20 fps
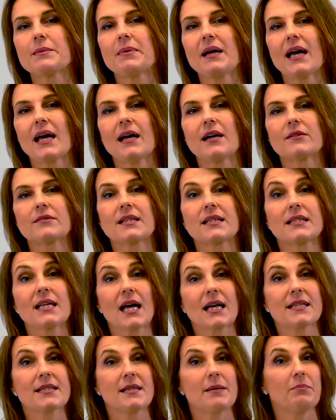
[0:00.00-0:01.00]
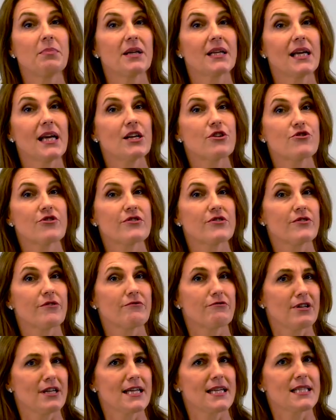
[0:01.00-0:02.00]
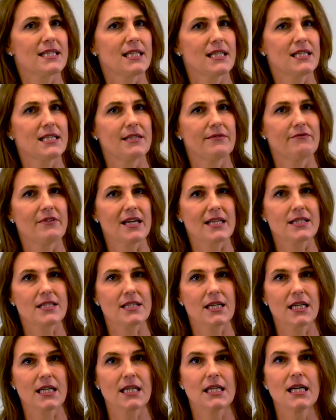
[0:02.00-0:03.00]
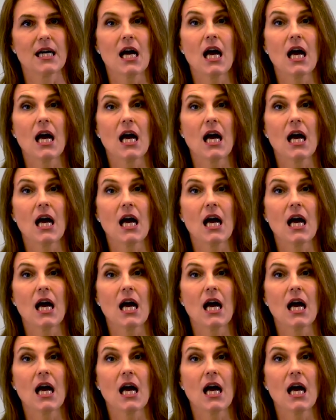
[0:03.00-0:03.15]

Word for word: about tax implications of real estate investing.